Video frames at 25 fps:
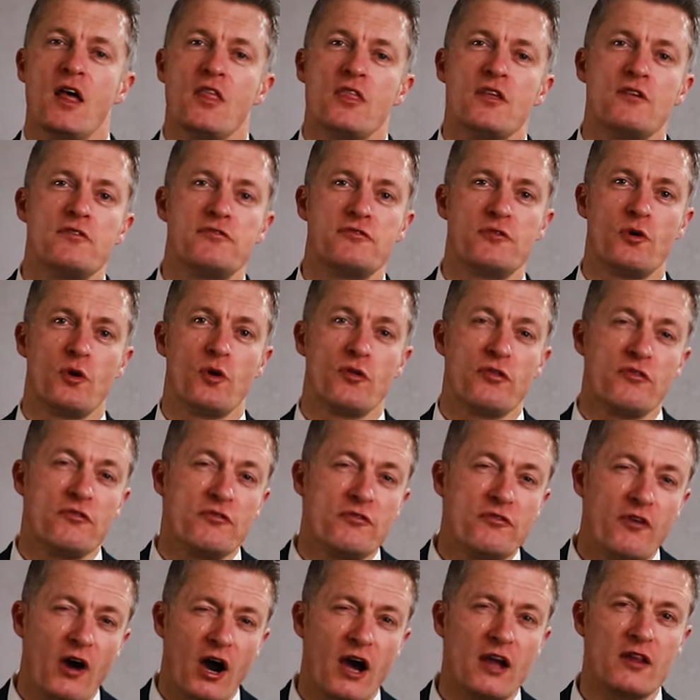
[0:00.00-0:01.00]
The fourth
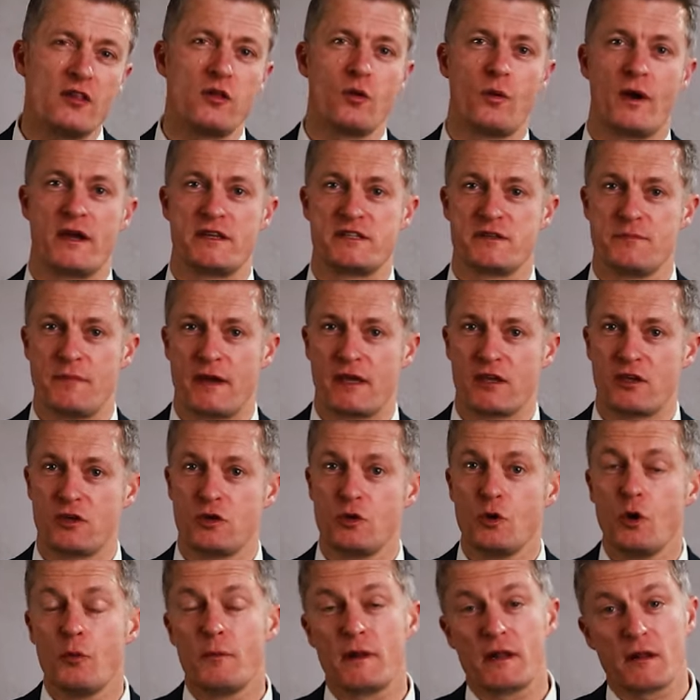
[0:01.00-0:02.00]
vital way to make
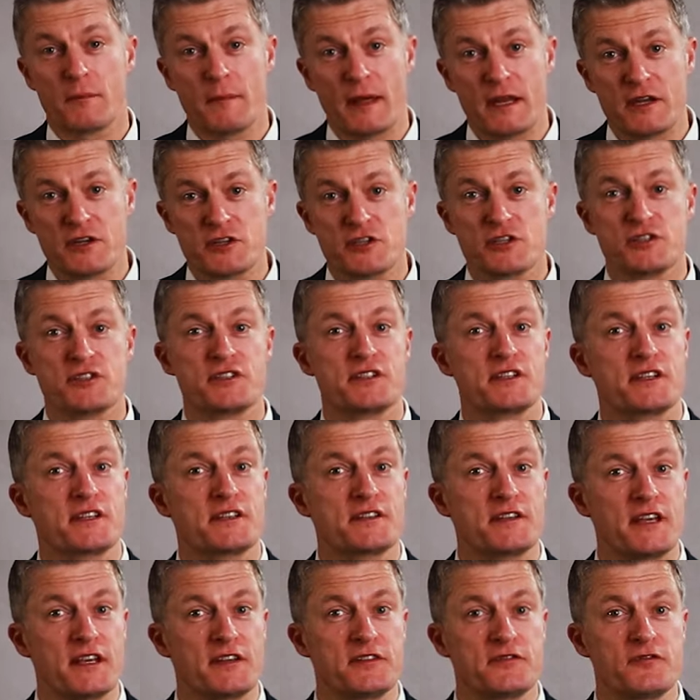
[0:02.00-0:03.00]
your middle managers
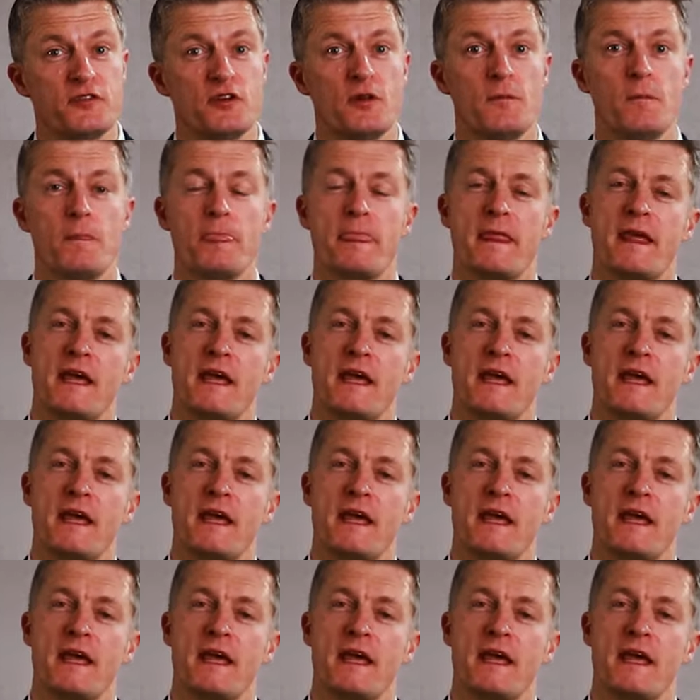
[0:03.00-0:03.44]
successful